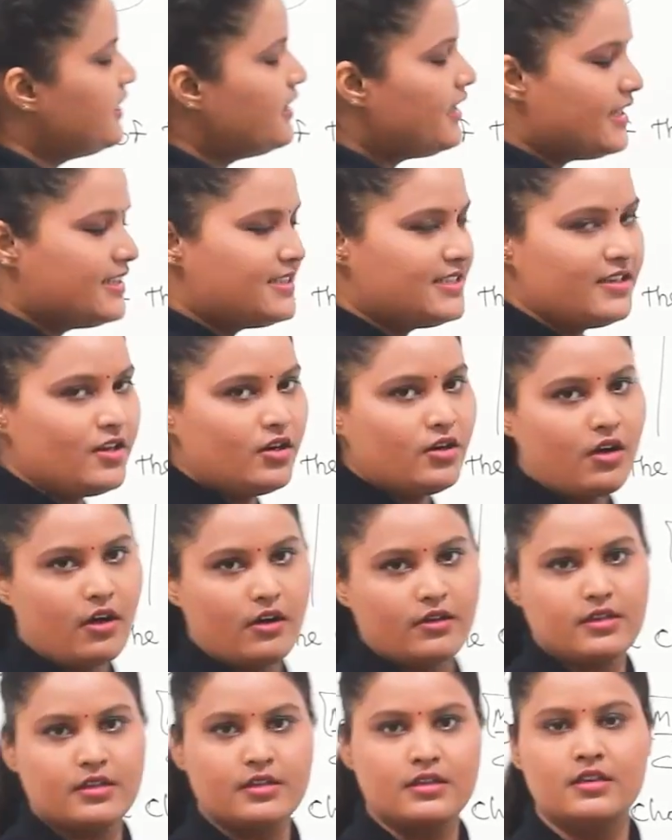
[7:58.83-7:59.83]
it easy or
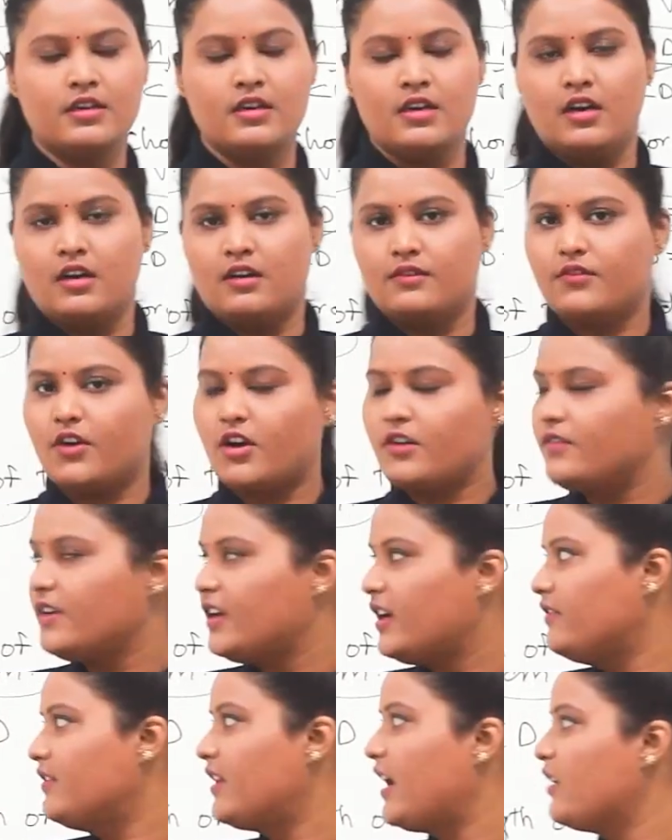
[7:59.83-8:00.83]
not? What we
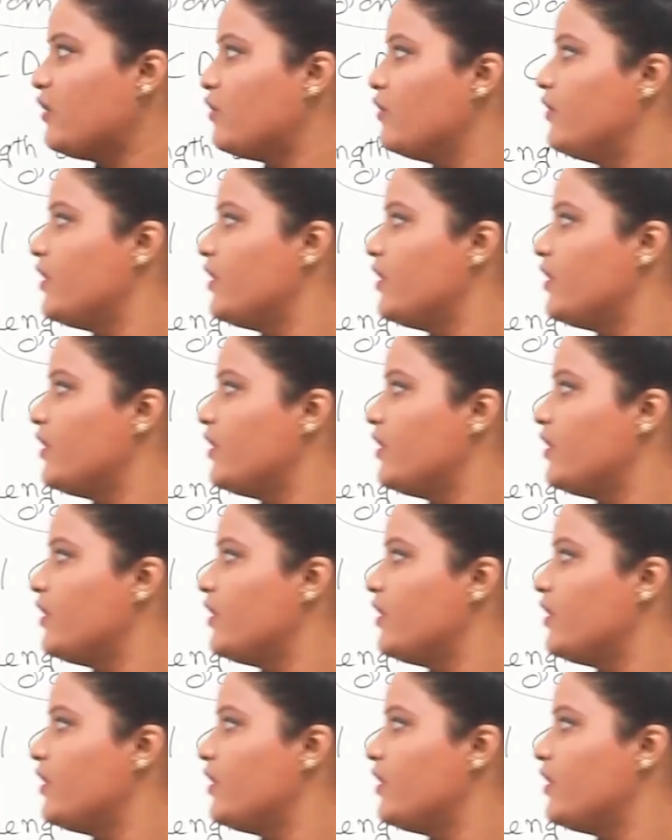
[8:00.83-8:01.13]
have done over